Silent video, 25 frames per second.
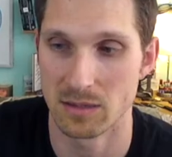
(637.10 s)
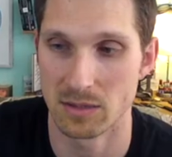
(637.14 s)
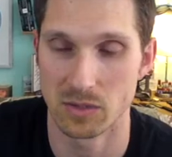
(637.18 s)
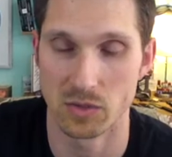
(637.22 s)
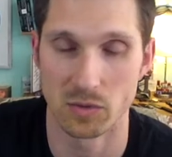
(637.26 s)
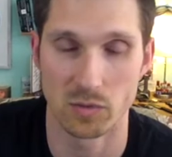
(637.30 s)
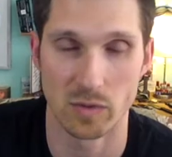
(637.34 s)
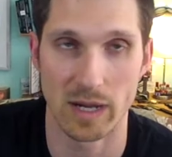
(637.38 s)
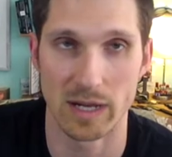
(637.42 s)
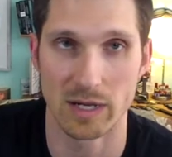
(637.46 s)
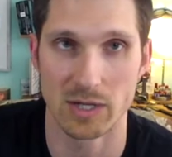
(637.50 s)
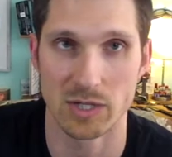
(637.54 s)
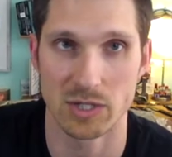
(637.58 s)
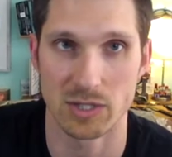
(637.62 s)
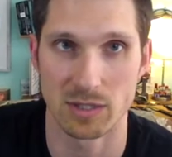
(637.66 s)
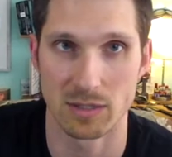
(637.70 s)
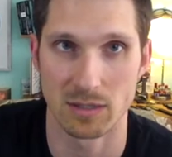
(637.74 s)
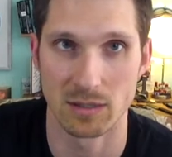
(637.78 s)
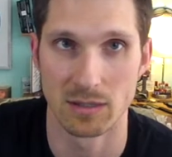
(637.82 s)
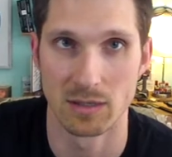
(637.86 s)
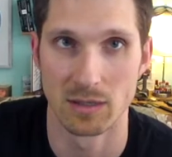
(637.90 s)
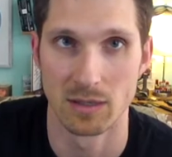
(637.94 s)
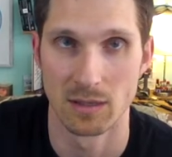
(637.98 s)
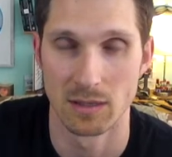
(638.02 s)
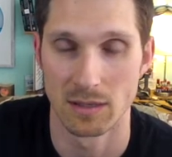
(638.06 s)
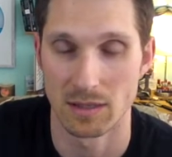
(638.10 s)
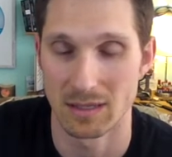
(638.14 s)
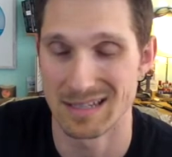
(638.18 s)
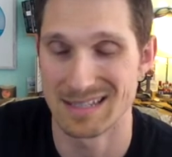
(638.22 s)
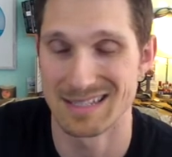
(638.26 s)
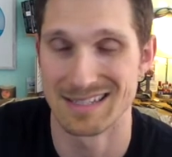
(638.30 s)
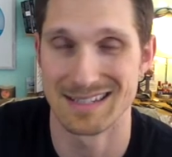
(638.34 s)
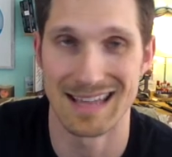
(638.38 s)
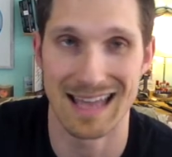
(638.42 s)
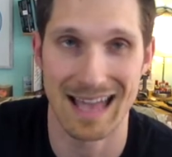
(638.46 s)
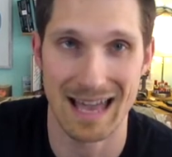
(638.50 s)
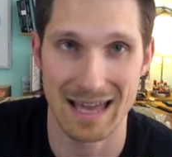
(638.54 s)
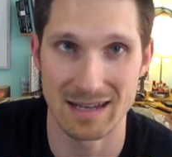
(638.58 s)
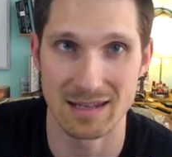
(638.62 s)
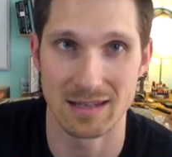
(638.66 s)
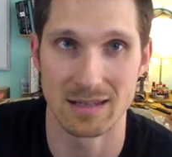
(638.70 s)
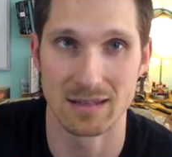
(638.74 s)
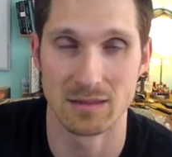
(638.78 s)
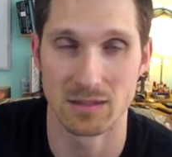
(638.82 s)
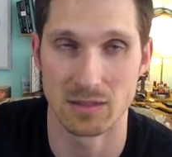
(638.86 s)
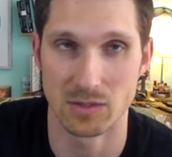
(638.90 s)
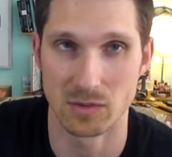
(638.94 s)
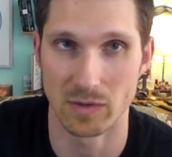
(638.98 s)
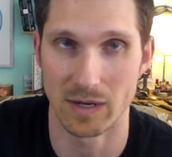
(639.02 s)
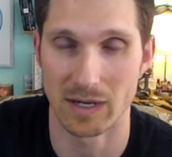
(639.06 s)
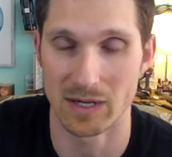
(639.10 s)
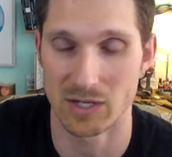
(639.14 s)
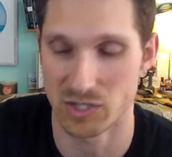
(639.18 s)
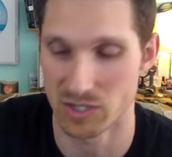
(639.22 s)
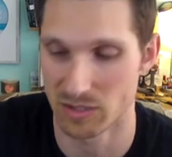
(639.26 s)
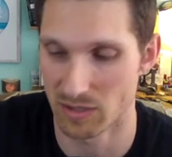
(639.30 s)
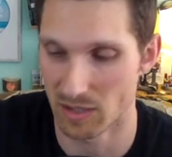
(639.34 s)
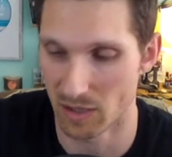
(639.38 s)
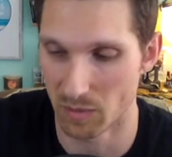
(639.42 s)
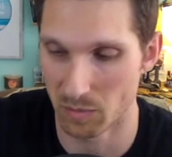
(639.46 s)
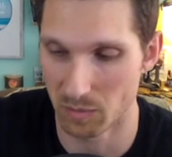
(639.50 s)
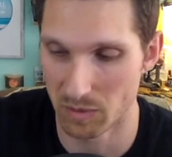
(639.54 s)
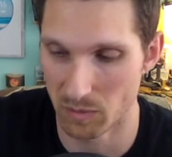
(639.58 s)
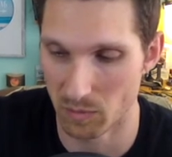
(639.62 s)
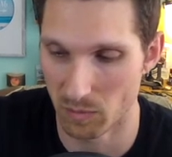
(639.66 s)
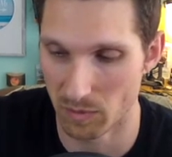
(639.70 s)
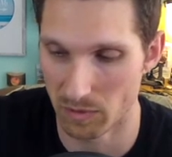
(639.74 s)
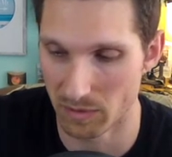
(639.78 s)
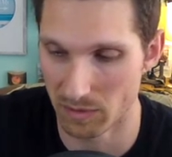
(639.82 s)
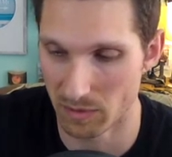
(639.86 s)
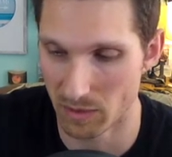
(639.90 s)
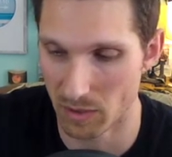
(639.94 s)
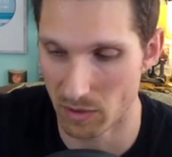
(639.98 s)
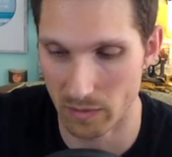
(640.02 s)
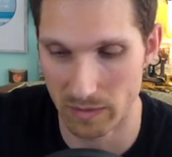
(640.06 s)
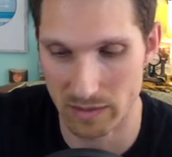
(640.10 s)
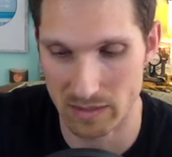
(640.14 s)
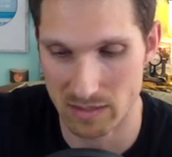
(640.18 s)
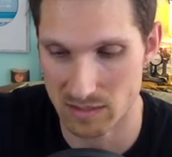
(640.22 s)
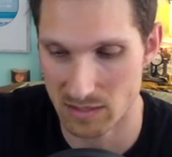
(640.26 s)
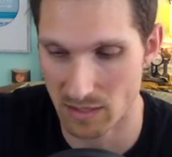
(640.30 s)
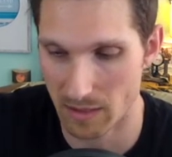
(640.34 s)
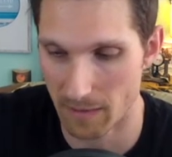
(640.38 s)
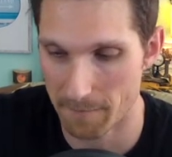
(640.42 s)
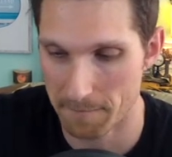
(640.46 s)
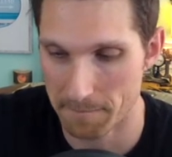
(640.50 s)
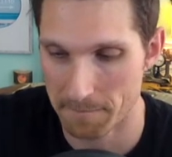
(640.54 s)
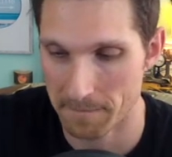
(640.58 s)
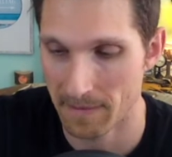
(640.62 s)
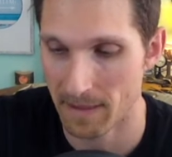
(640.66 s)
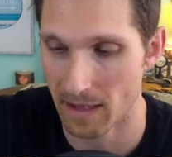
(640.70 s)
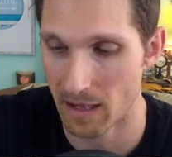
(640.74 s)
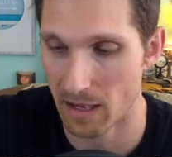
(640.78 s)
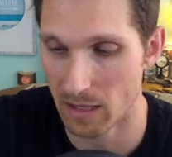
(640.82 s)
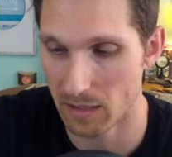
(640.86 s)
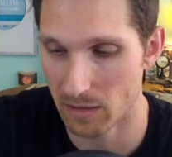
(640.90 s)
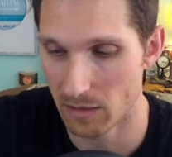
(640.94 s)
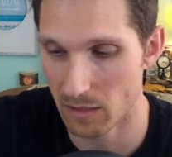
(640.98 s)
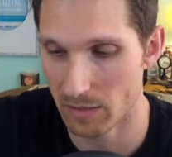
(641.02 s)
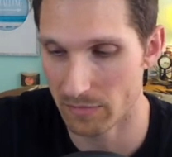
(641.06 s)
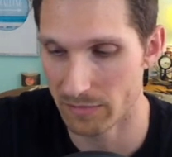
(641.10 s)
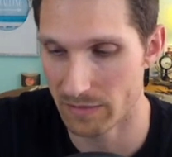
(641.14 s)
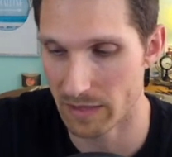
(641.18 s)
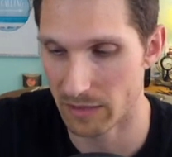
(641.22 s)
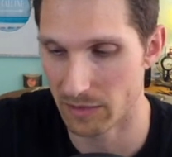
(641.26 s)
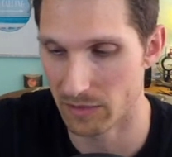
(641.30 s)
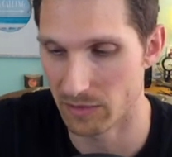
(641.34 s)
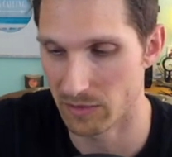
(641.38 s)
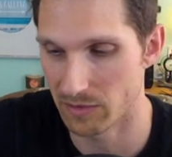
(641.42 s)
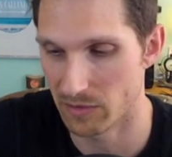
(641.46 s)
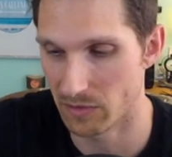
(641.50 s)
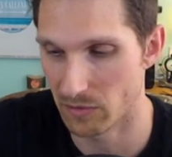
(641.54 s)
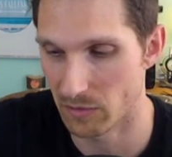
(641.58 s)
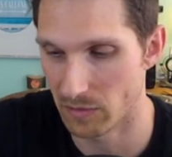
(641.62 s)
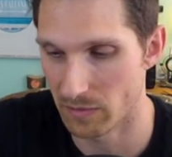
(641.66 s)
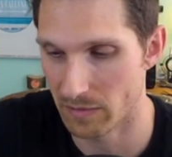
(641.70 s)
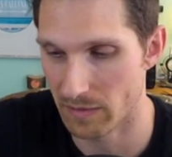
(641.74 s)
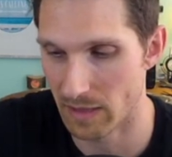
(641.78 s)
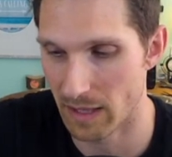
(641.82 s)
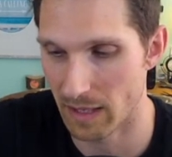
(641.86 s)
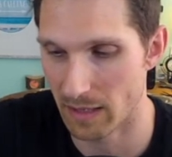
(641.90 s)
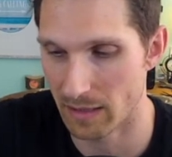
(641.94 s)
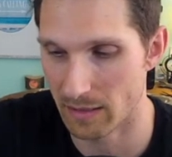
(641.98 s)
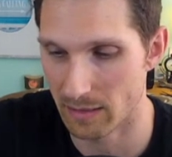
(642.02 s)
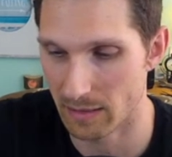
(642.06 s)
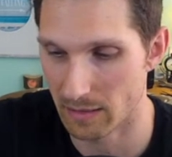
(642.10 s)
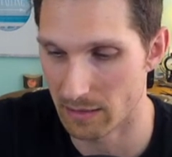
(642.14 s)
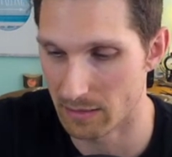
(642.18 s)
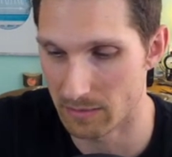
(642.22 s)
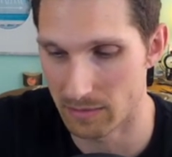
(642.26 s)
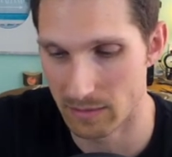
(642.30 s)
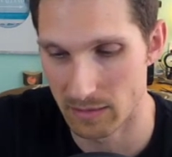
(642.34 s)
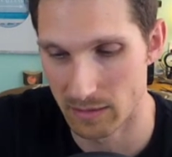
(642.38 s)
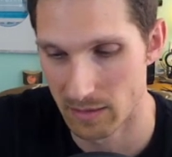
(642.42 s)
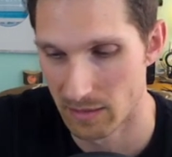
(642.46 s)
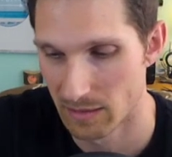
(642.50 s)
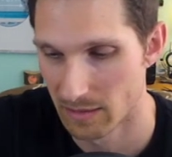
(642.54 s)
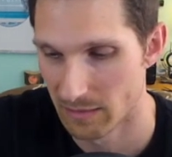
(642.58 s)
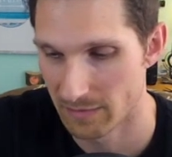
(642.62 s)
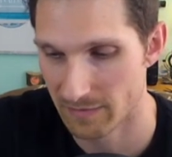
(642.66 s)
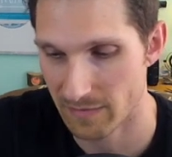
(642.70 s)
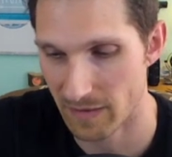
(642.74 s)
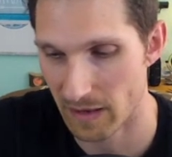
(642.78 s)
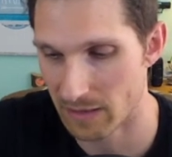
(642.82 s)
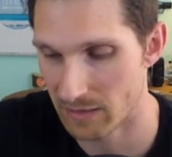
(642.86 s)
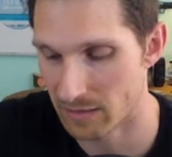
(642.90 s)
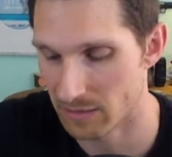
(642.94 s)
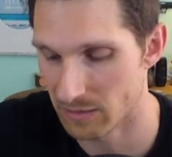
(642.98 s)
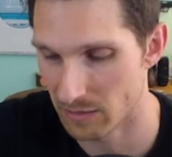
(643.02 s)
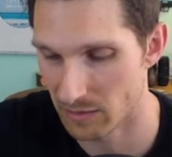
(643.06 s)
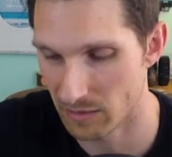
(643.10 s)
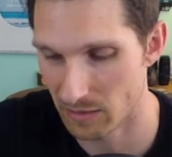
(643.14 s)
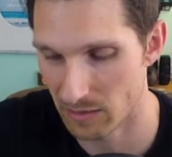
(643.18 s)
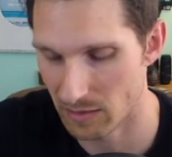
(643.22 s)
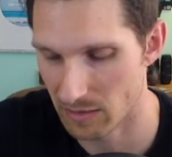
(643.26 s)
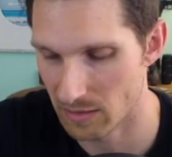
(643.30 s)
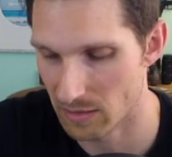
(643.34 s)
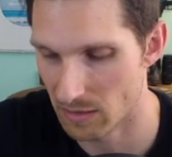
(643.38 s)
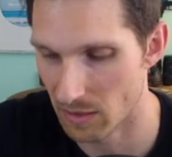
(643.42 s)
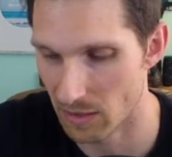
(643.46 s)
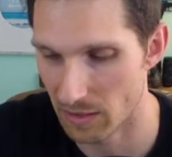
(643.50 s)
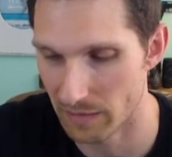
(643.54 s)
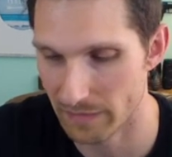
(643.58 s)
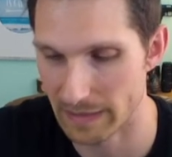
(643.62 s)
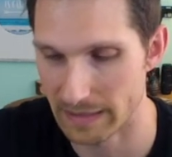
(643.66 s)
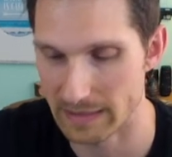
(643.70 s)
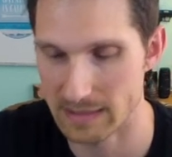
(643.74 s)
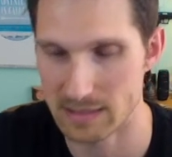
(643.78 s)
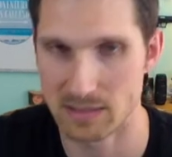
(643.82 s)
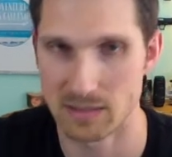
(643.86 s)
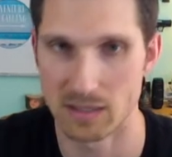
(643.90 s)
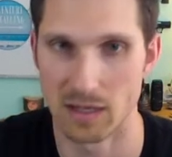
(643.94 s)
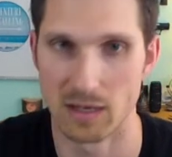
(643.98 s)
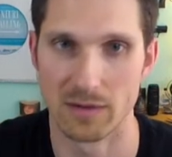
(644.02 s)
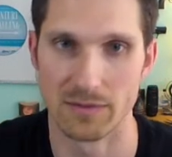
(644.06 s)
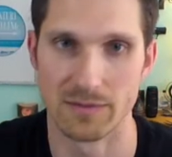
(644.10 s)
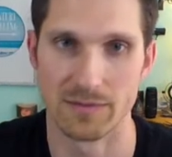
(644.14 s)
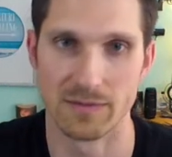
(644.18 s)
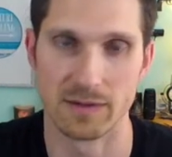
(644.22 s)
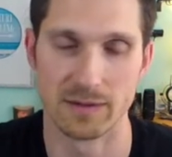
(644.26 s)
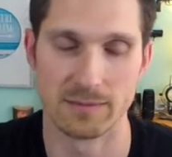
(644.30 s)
the direction isn't headed in the direction that we want to go in so i love that you're doing that and finding the good and all that stuff.